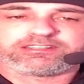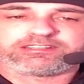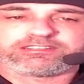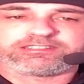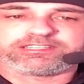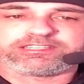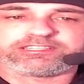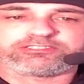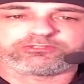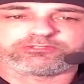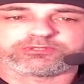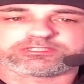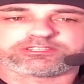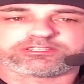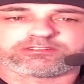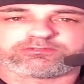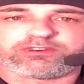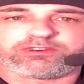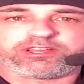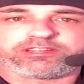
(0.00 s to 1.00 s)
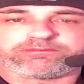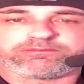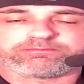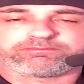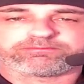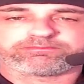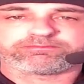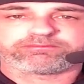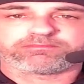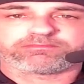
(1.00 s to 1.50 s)
and do a tough fight,
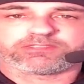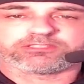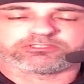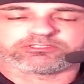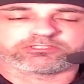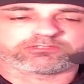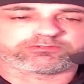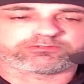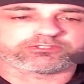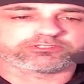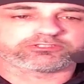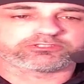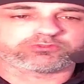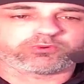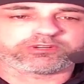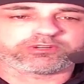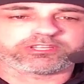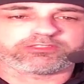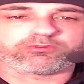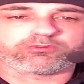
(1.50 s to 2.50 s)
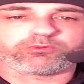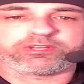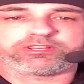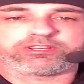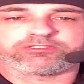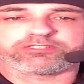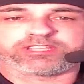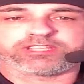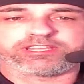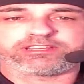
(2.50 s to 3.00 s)
looking for his 20th win,
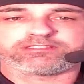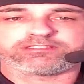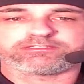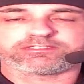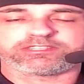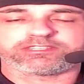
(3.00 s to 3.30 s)
he'll get it.